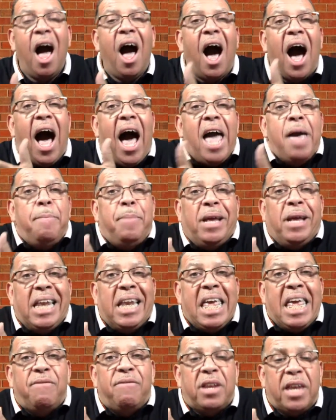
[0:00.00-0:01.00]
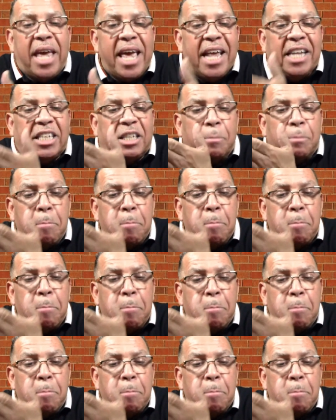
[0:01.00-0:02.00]
I believe it. It's
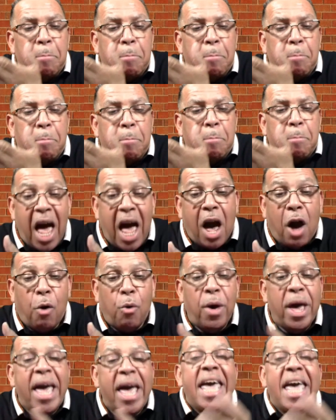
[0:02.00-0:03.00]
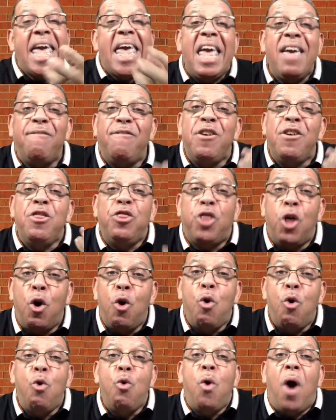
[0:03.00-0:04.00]
mine right now, even
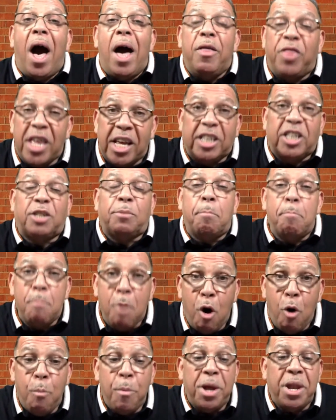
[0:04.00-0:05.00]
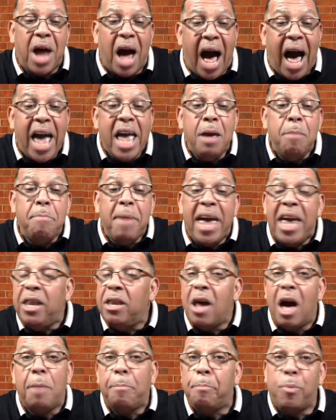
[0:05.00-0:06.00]
though this moment I may
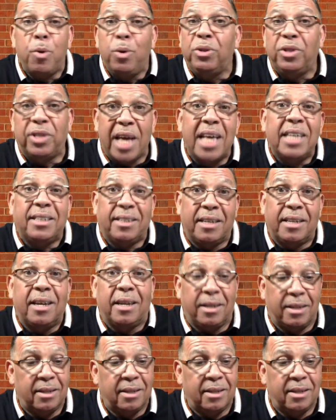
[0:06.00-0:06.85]
not possess it.